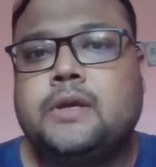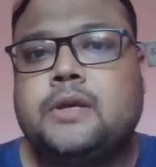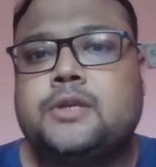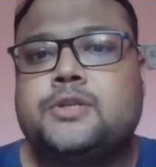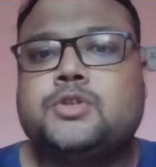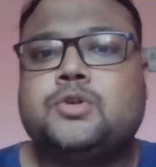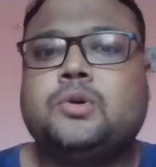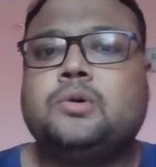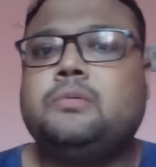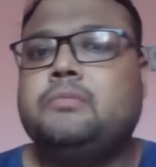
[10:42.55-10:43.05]

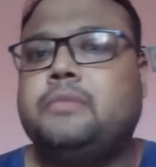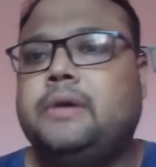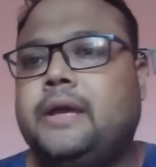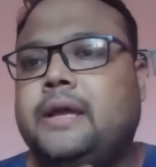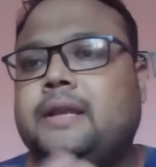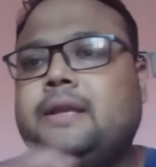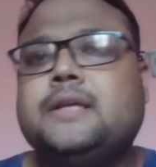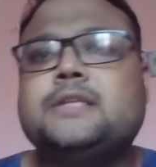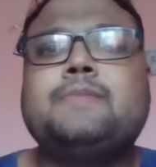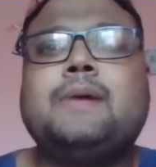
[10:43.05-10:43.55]
So
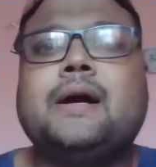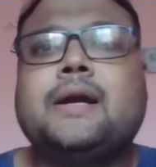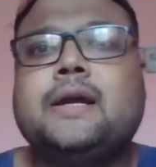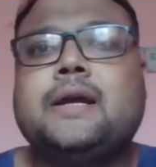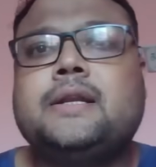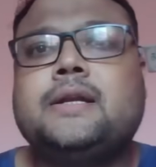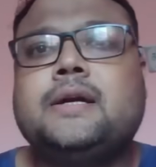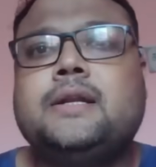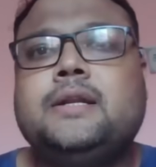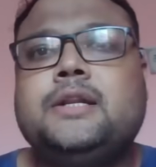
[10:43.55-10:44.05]
in this
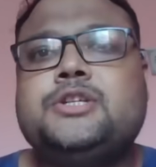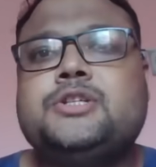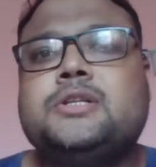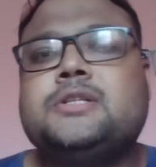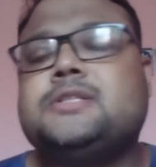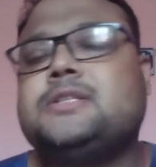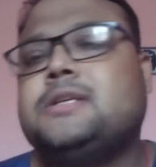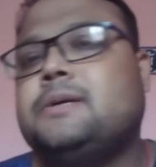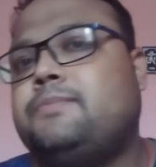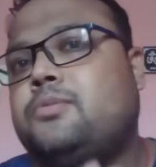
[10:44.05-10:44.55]
market
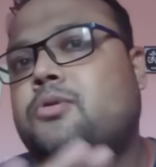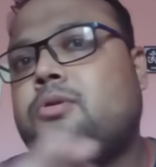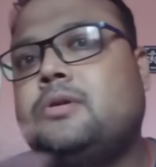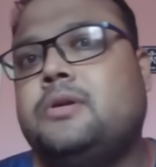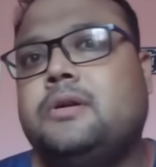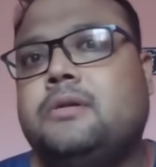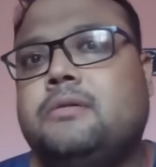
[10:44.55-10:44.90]
condition, support